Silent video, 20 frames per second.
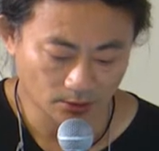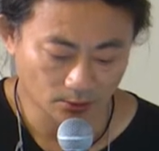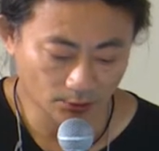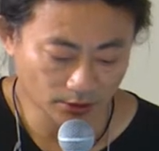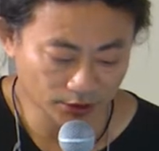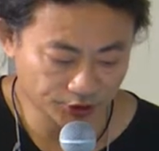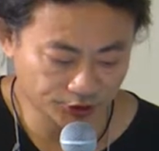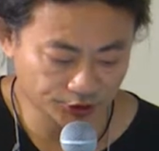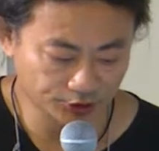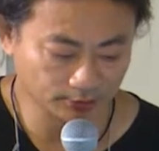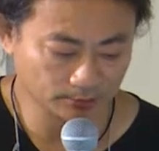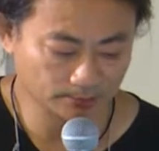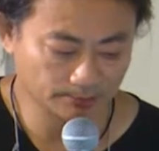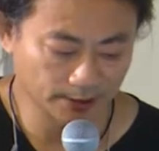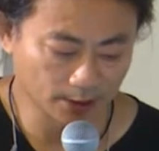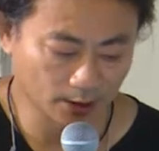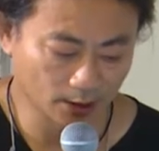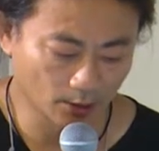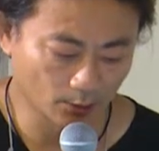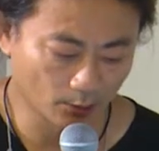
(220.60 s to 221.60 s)
we should
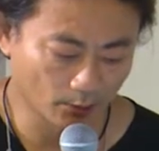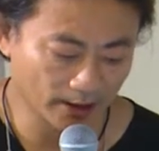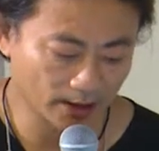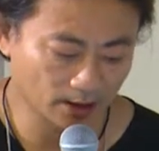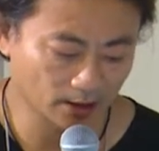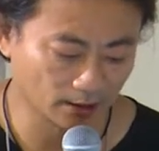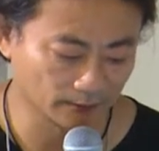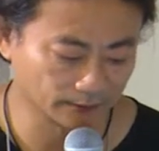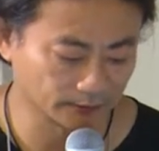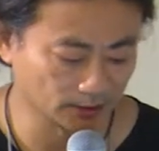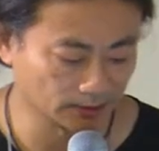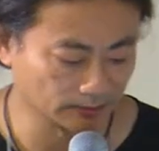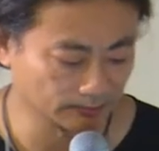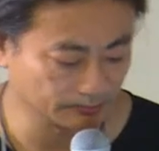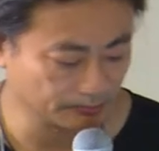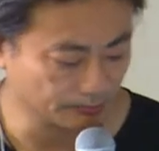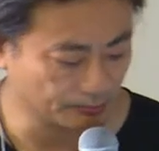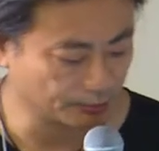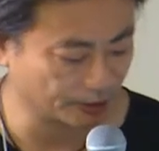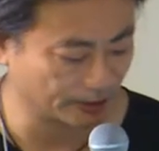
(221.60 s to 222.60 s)
be aware of the
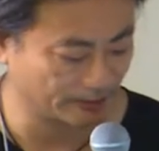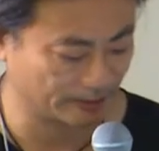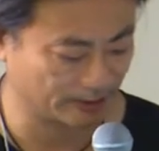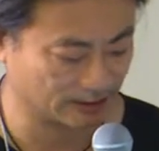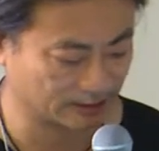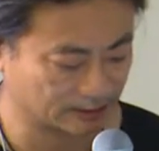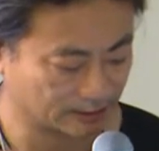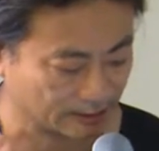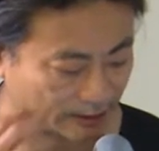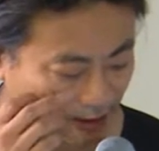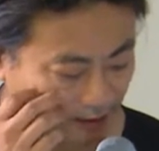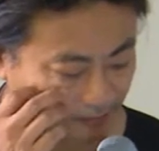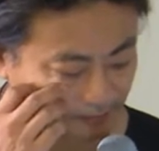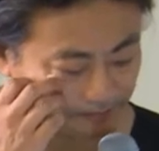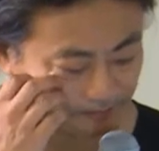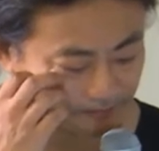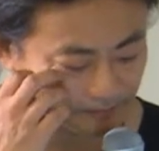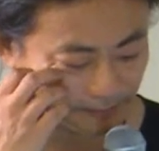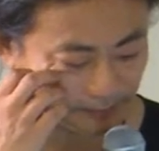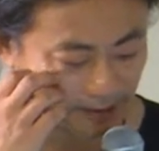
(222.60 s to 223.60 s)
premise that
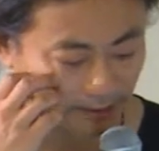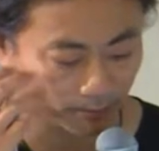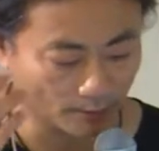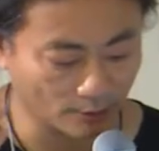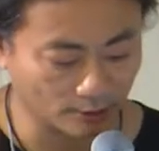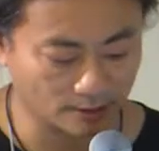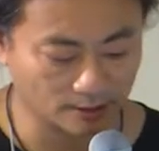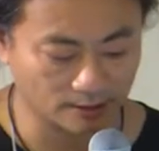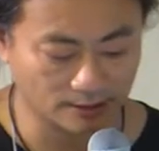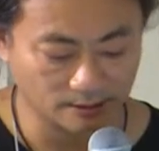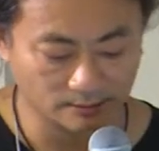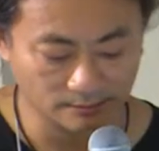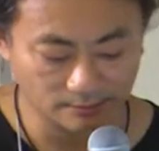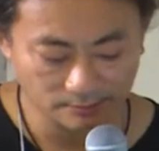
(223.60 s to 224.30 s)
the more